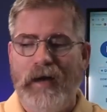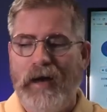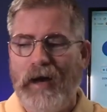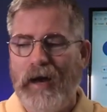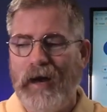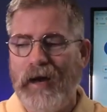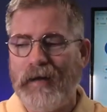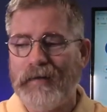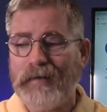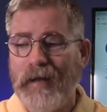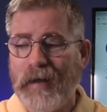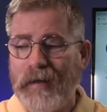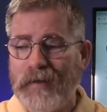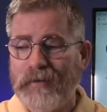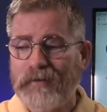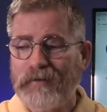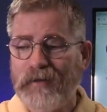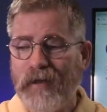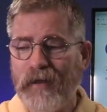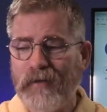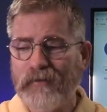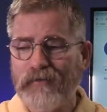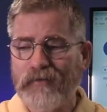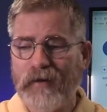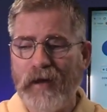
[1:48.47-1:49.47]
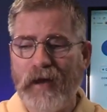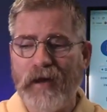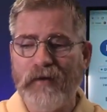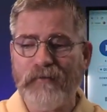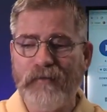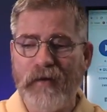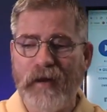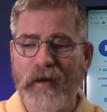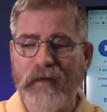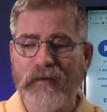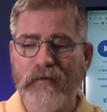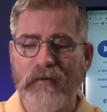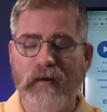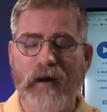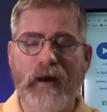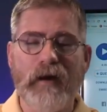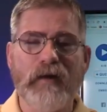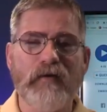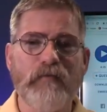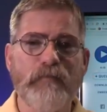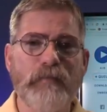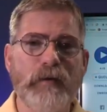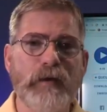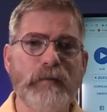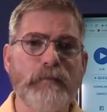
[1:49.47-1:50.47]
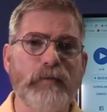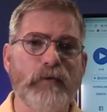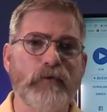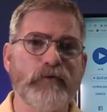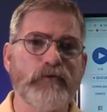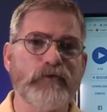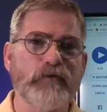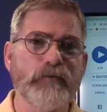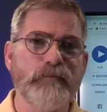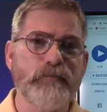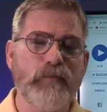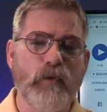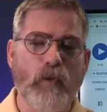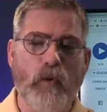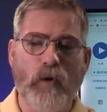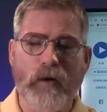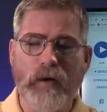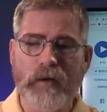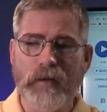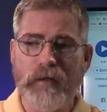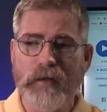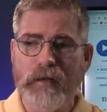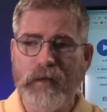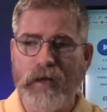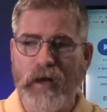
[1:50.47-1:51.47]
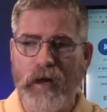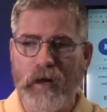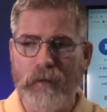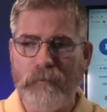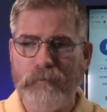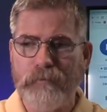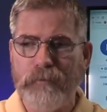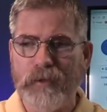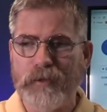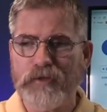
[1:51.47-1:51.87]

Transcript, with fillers: Uh, yeah, he does have a lot of people supporting him,